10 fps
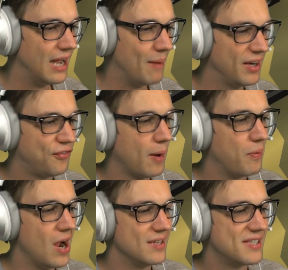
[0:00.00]
How much for a
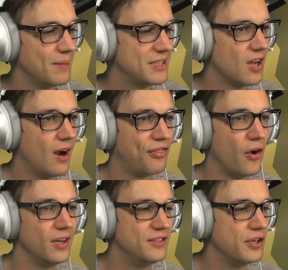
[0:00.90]
bronze scimitar?
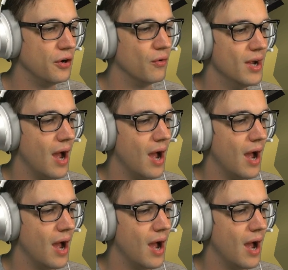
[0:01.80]
thirty-two.